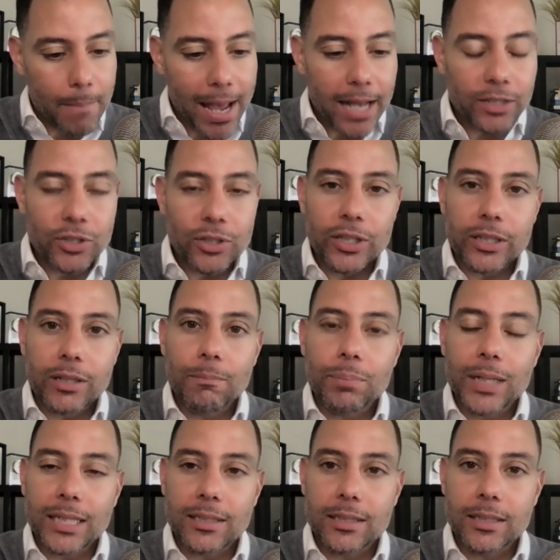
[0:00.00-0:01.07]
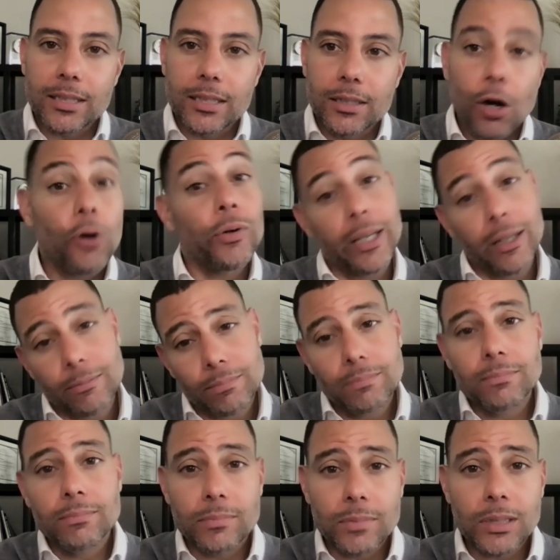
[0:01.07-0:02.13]
Imagine the complexity,
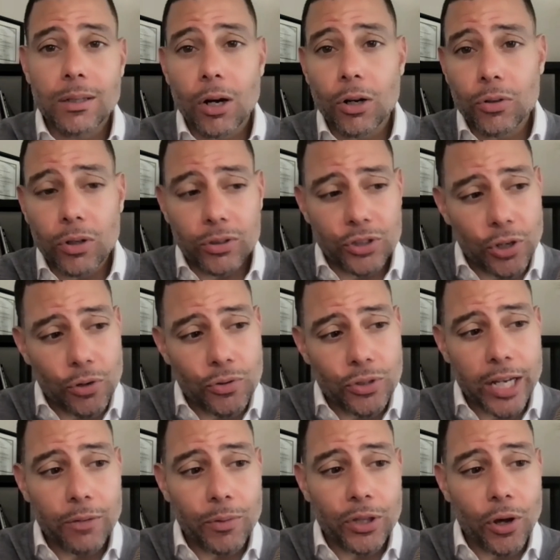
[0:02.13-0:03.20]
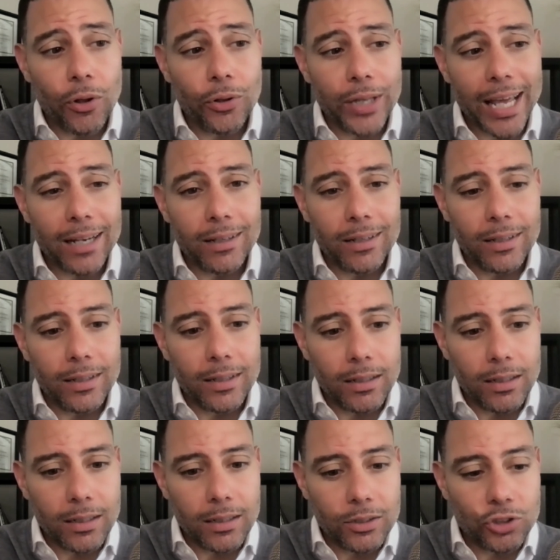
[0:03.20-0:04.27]
associated with all that
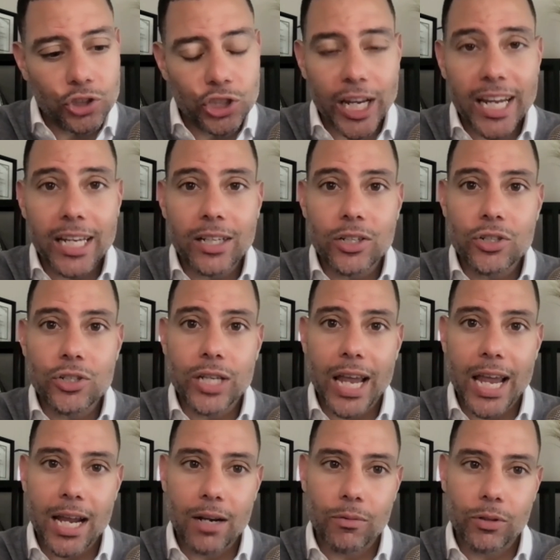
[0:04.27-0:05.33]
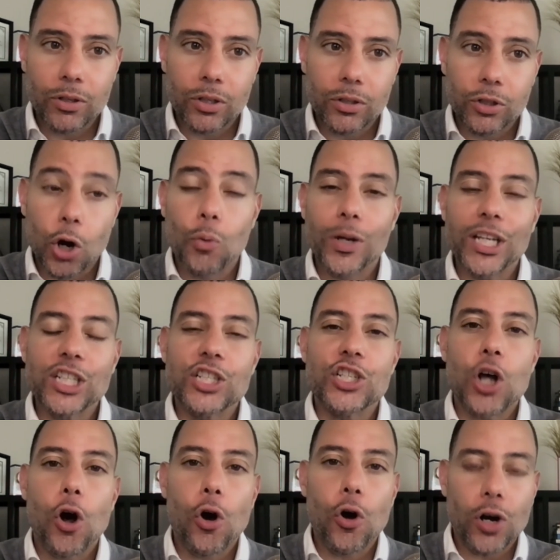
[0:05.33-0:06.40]
change and
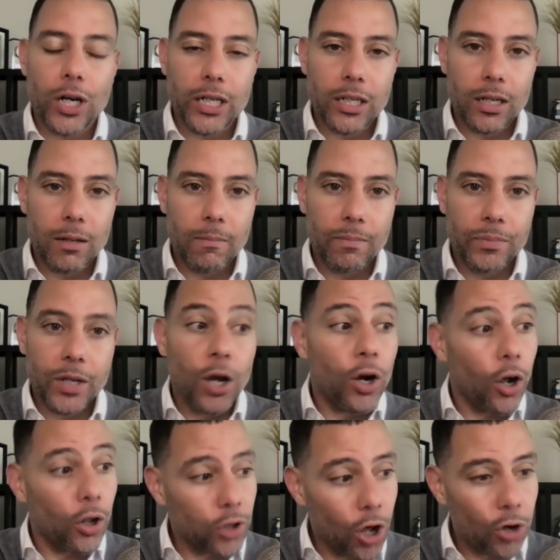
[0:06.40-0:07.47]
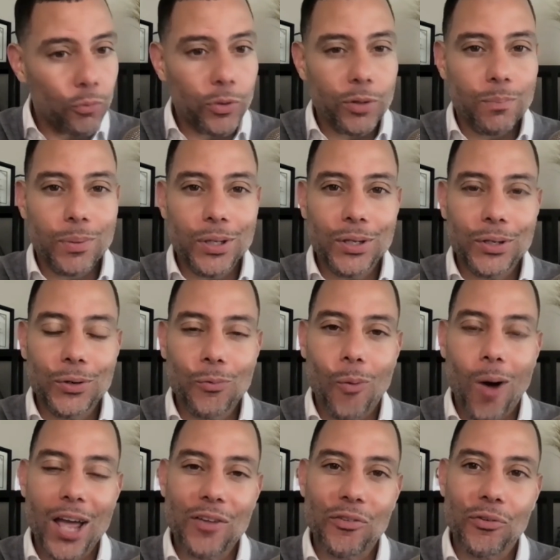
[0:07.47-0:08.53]
goings on, along with being a
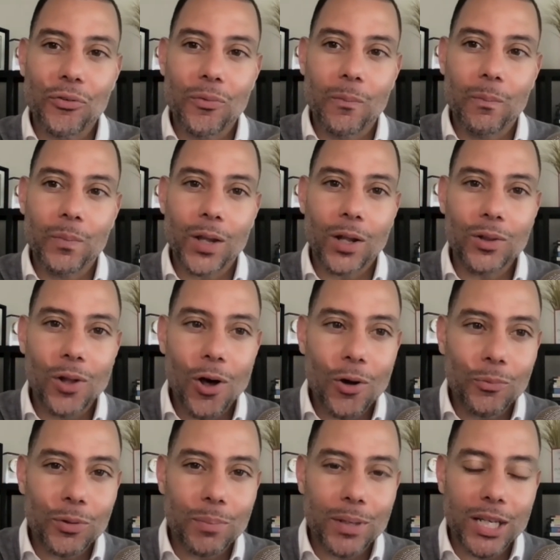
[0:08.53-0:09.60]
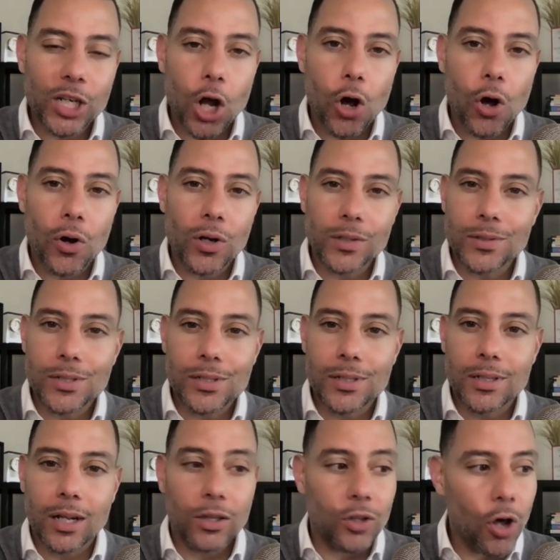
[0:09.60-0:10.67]
wife, along with being an aunt,
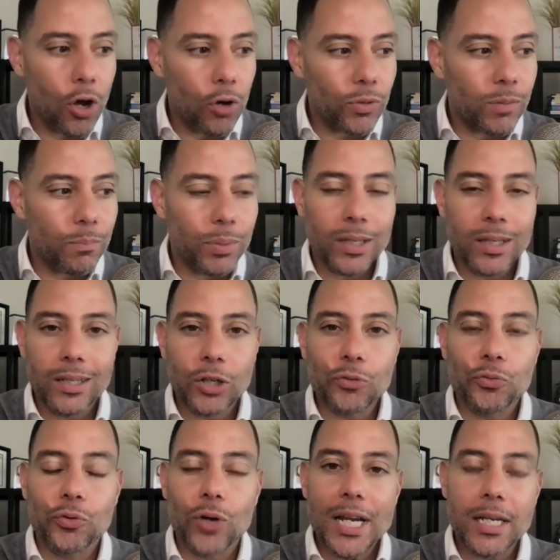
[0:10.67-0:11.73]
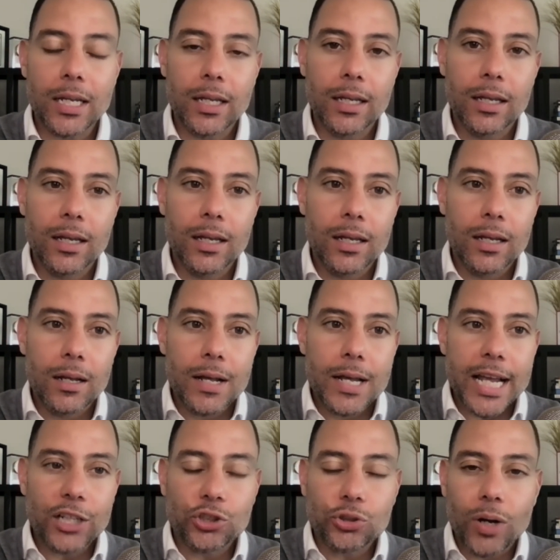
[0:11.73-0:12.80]
along with being a friend,
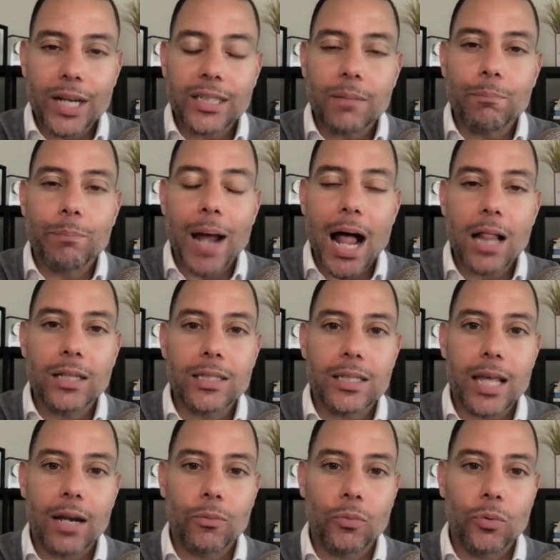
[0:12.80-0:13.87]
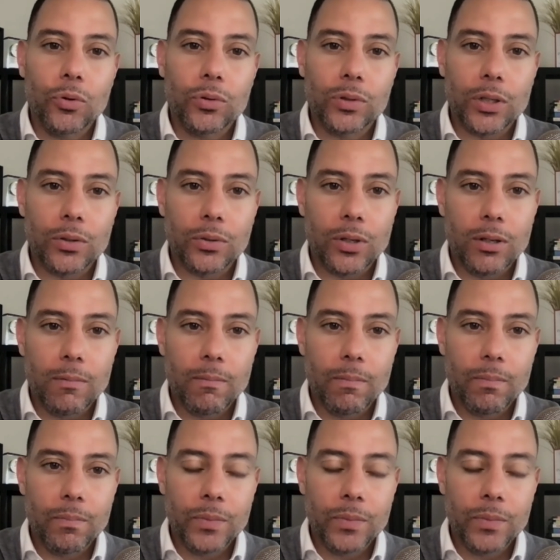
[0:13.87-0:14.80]
and trying to balance that workload.